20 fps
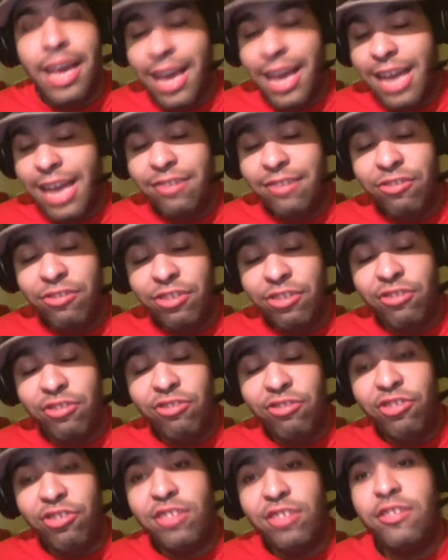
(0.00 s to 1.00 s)
is
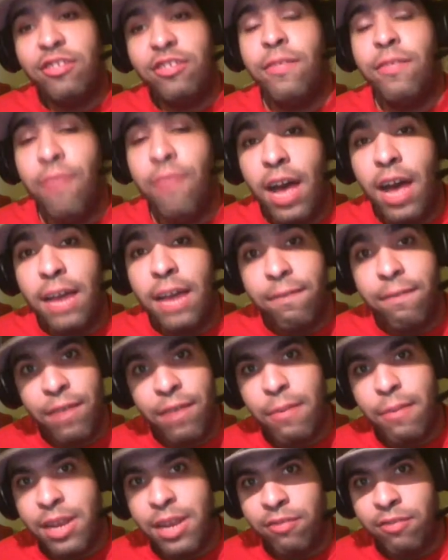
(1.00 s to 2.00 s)
just justify
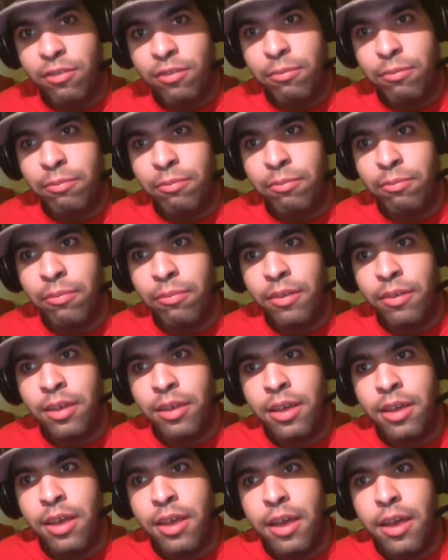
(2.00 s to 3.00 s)
feminism
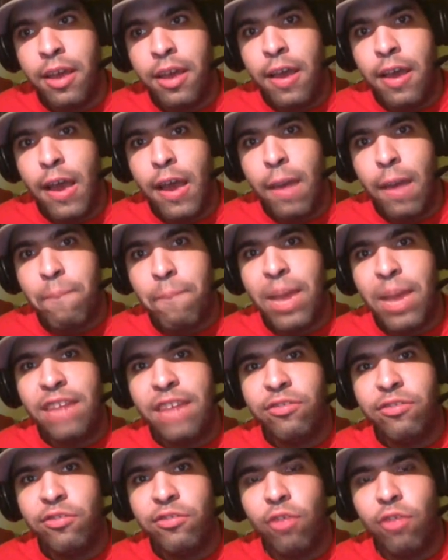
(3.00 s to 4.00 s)

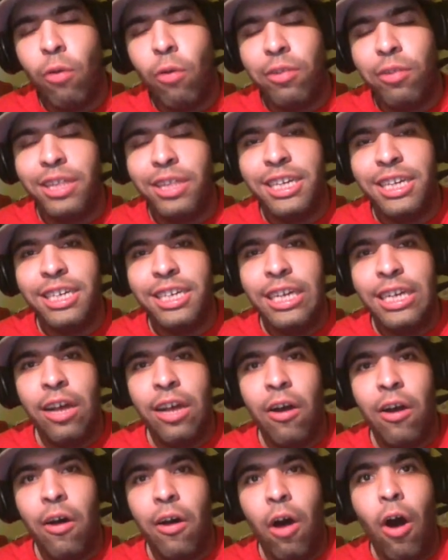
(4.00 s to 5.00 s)
based solely
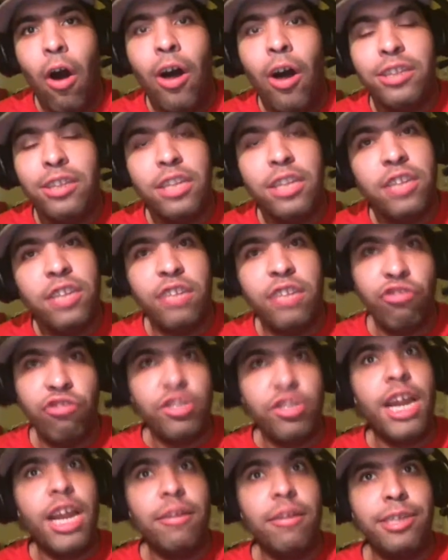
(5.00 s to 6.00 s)
on the
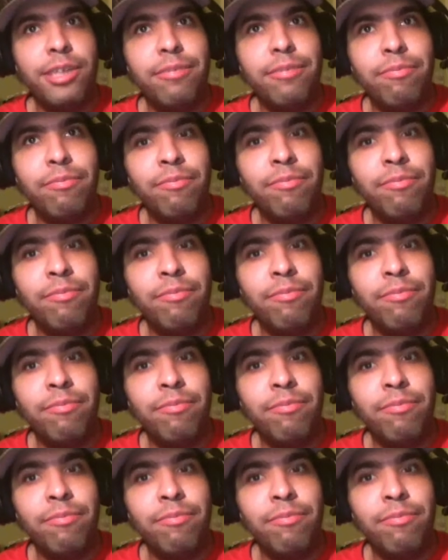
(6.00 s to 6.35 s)
dictionary.